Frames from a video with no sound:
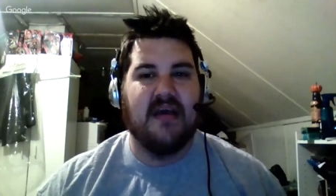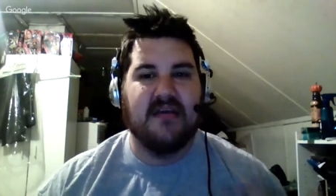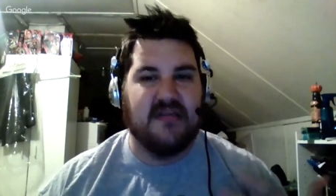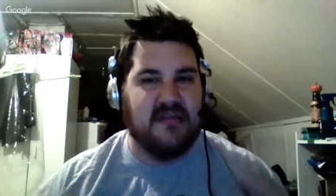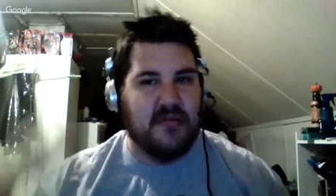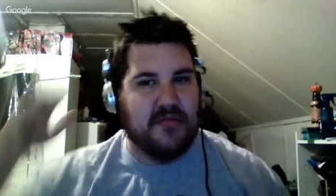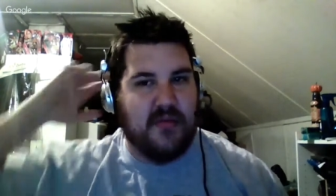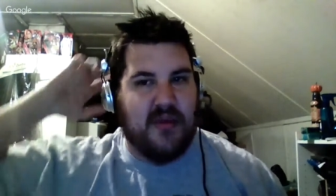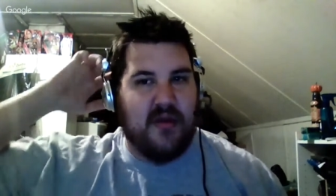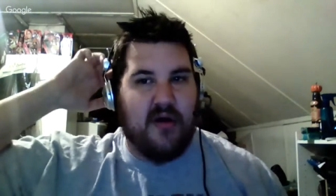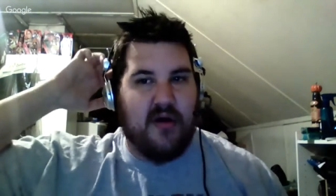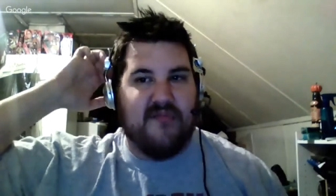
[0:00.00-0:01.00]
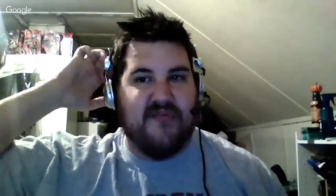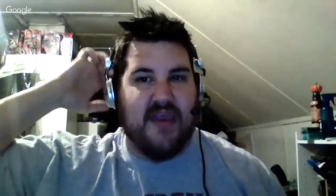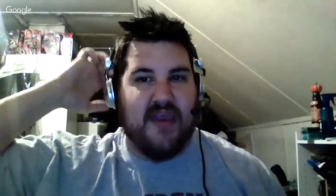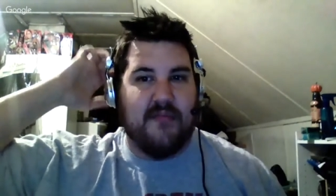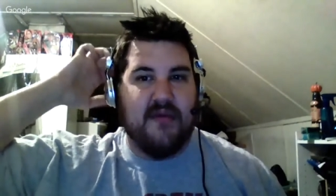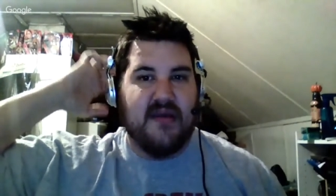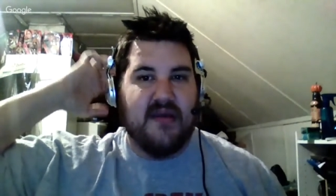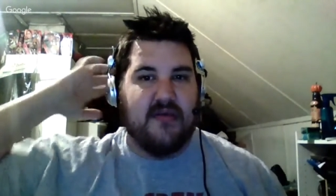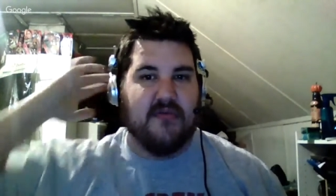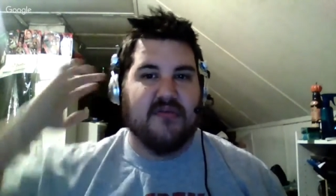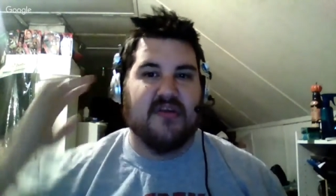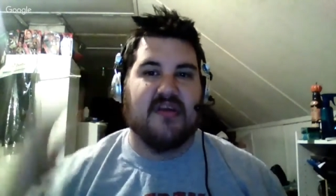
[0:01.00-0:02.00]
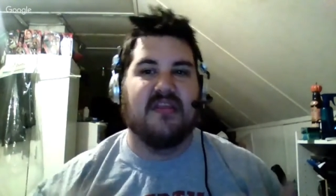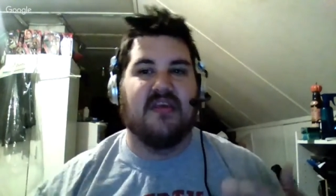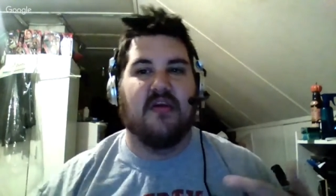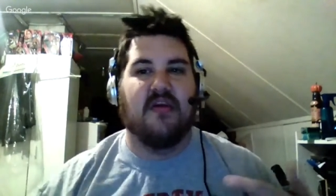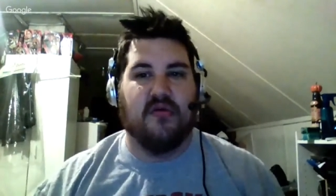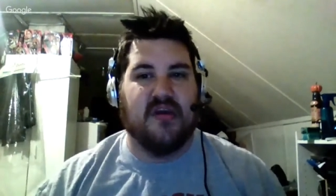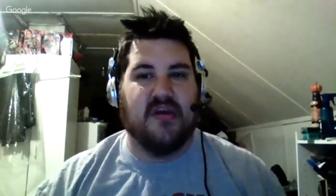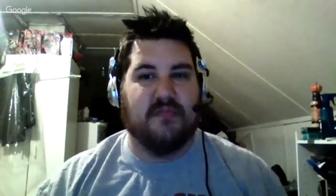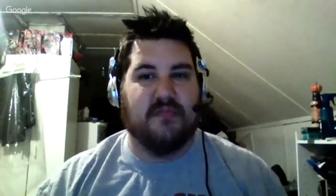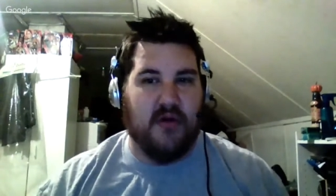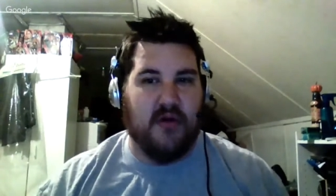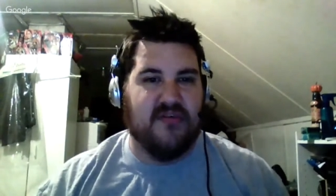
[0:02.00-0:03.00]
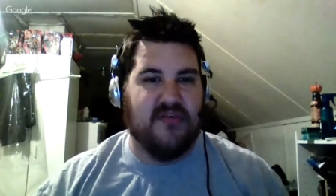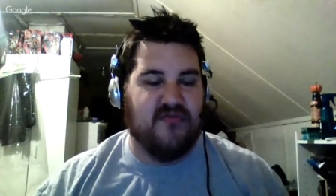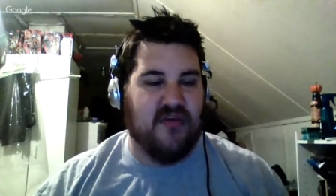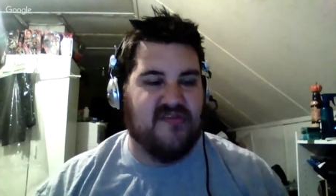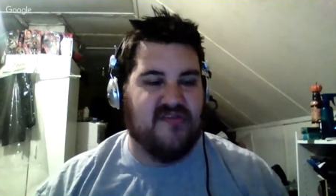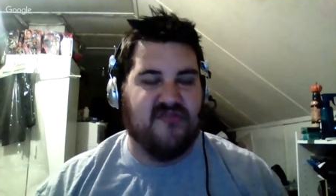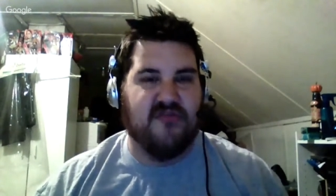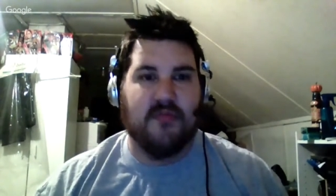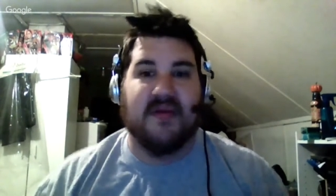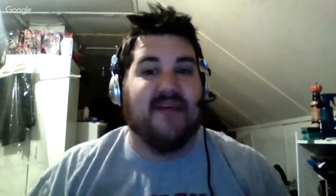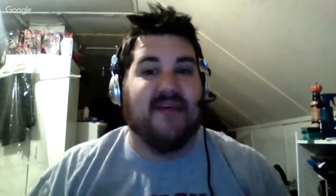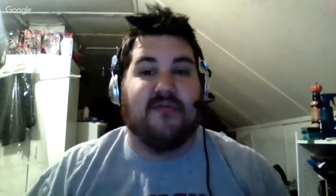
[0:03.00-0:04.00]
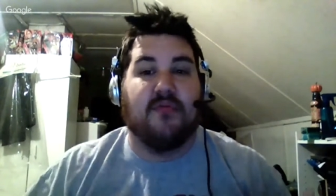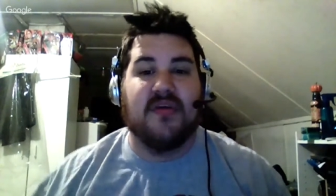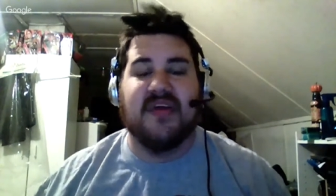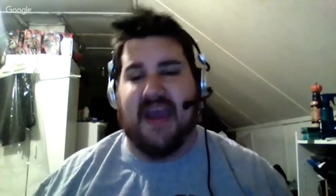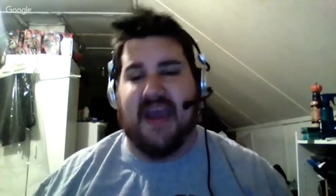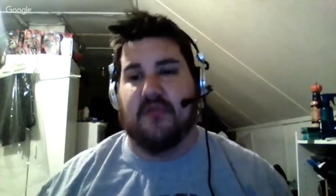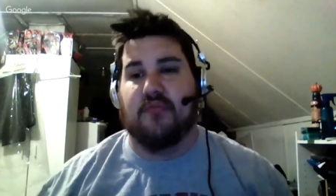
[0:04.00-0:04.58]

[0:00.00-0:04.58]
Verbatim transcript: the WWE Hall of Fame that were like in the early part of the 20th century, but never really had a